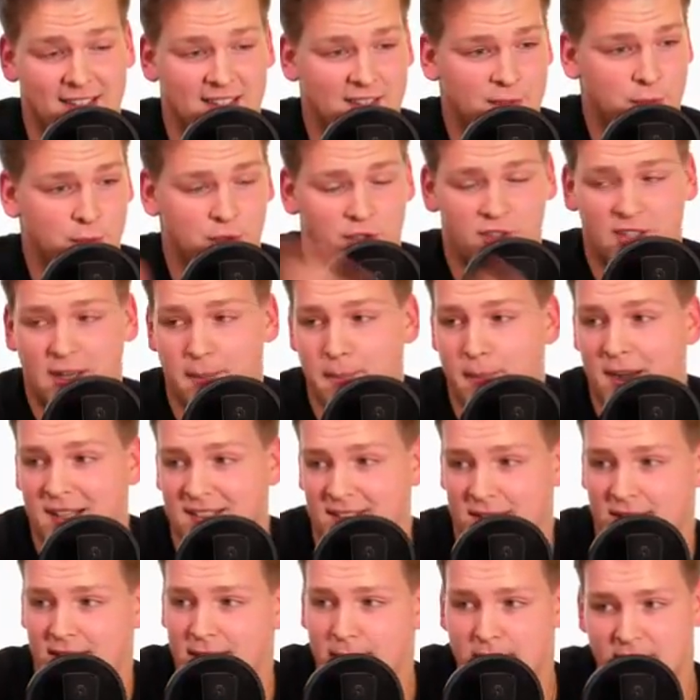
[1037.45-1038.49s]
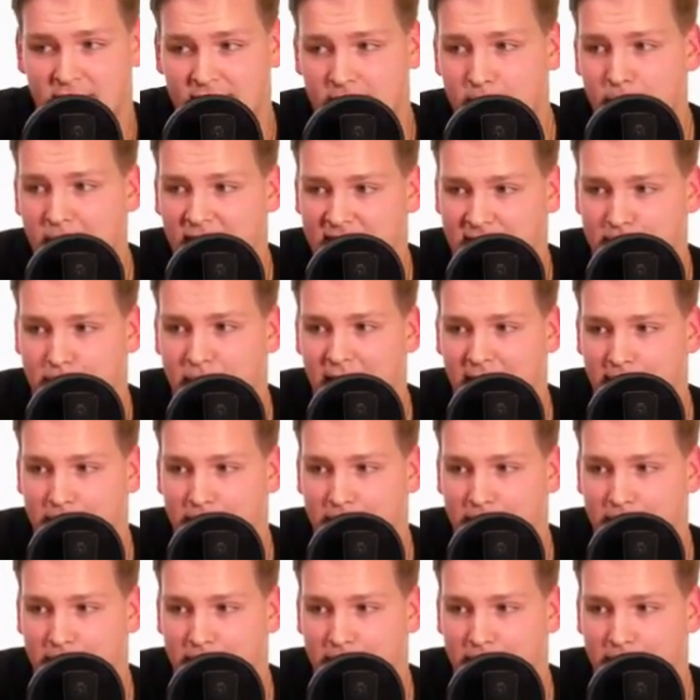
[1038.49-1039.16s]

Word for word: it was some months, uh, months back,